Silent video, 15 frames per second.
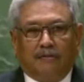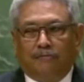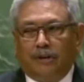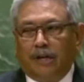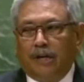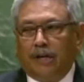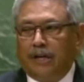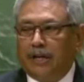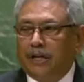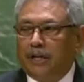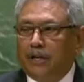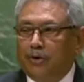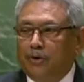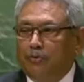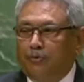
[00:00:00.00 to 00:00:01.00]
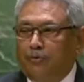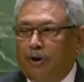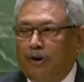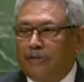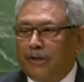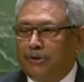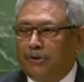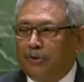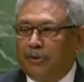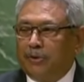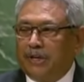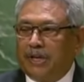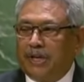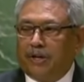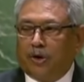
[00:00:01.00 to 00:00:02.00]
We look forward to
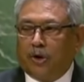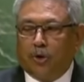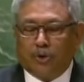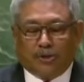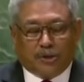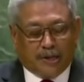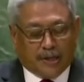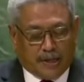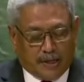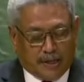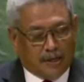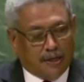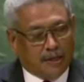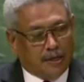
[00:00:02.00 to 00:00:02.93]
working closely